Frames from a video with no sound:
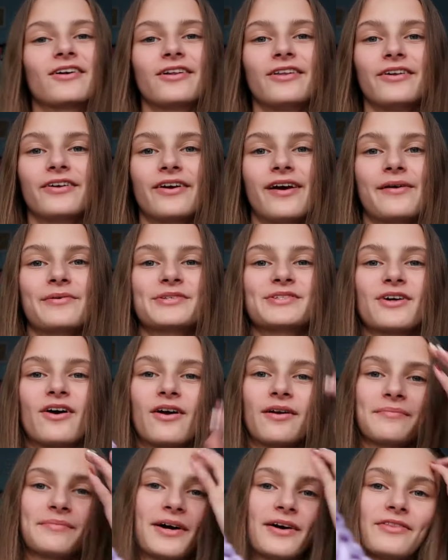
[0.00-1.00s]
earlier I was
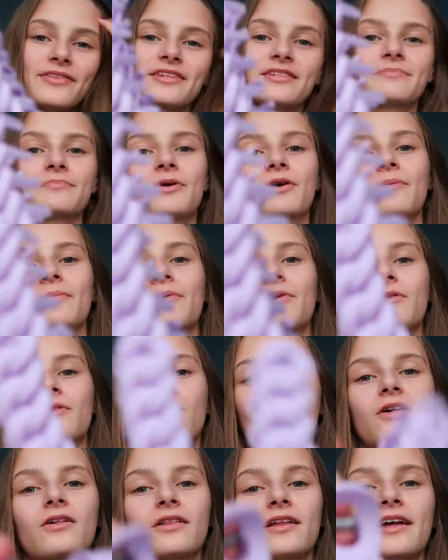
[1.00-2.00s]
talking about this purple
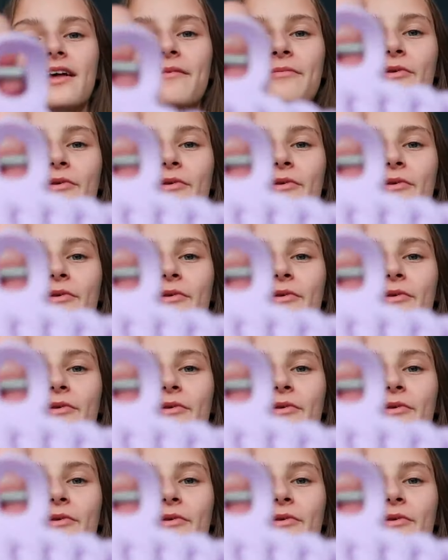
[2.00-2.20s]
cloth,